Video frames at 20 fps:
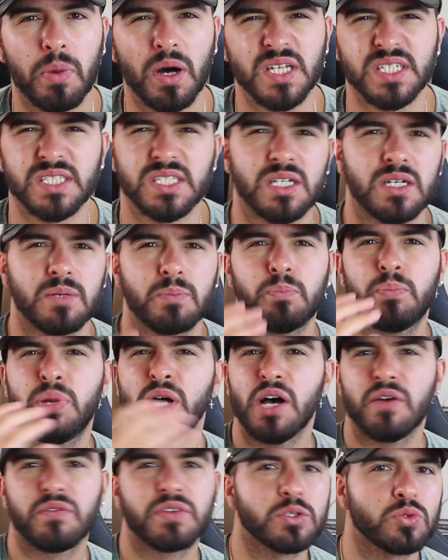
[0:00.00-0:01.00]
buzzer,
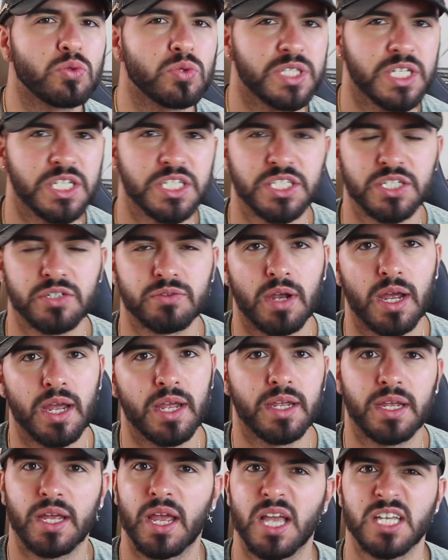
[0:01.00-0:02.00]
perfect audition,
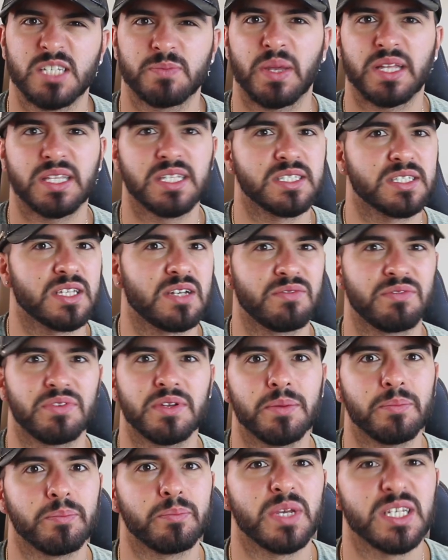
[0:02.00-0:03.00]
right, expecting
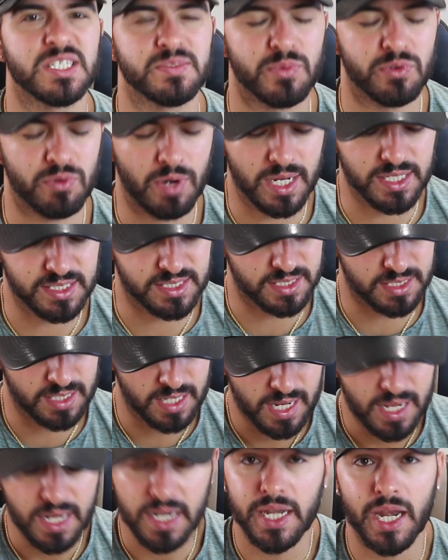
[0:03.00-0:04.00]
something mesmerizing.
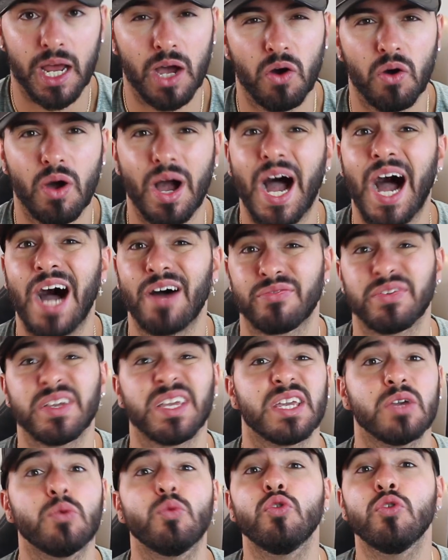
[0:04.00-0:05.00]
Now I
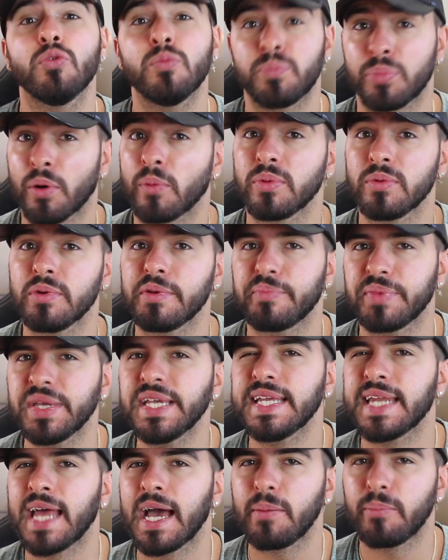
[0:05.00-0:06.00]
think it will probably
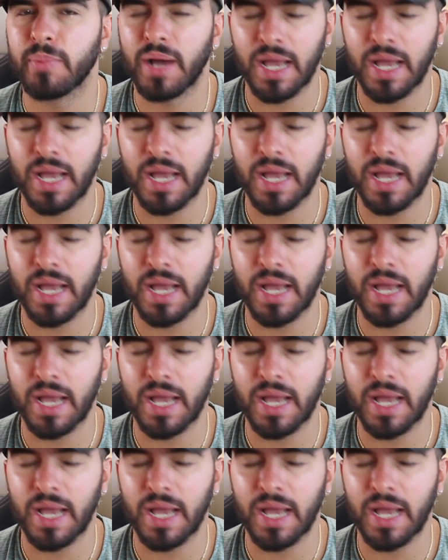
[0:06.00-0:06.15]
be that